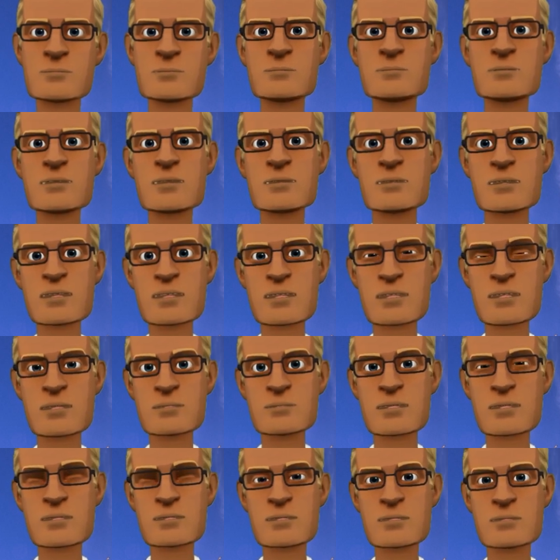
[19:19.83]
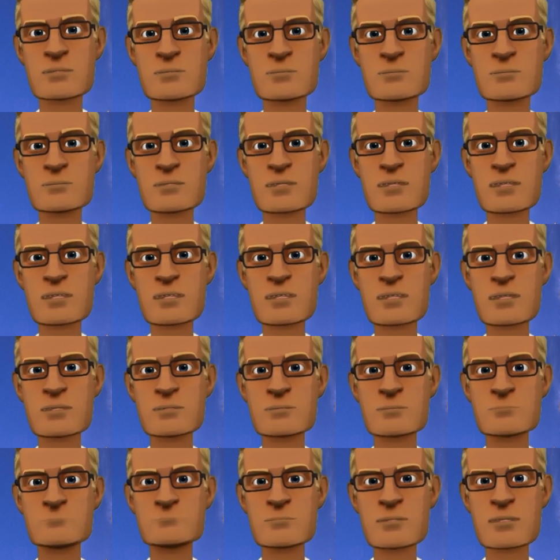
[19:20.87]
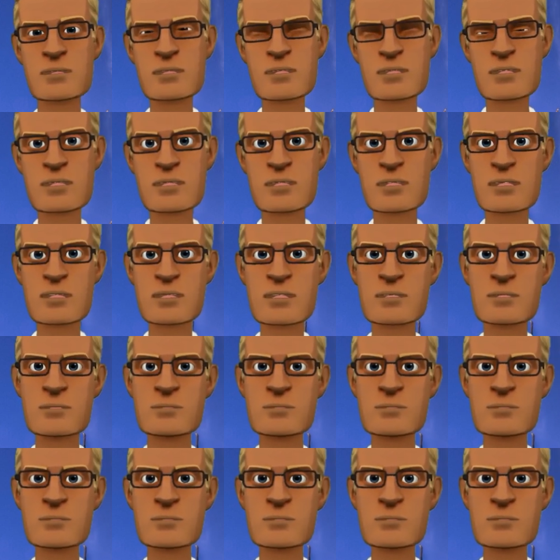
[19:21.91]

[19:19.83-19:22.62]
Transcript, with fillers: Did you notice at least two important events?